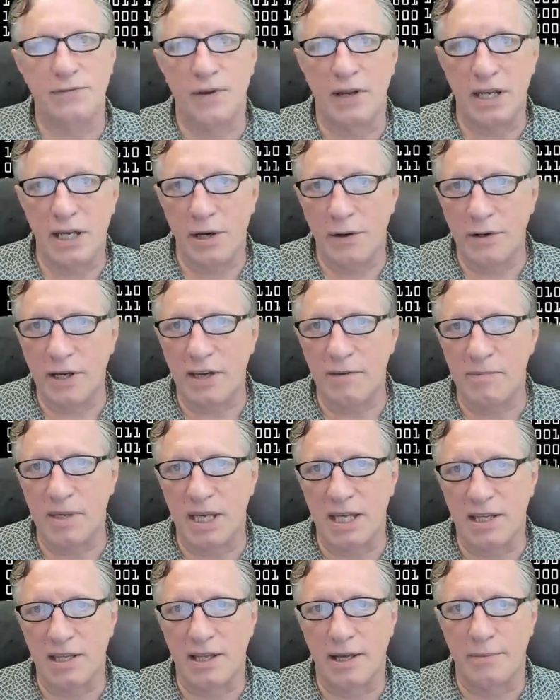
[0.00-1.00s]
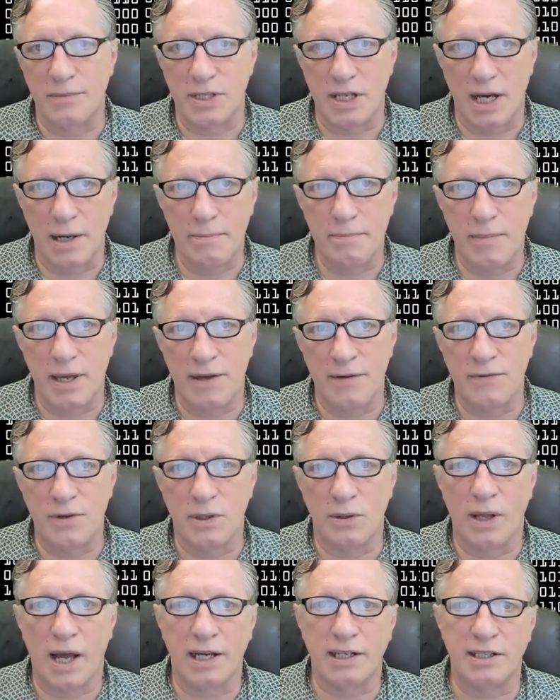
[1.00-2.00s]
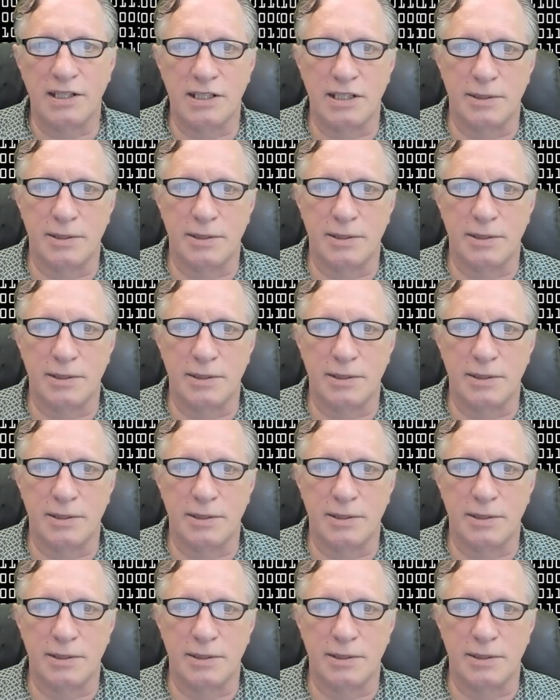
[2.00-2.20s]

video, give me a thumbs up. If you'd like to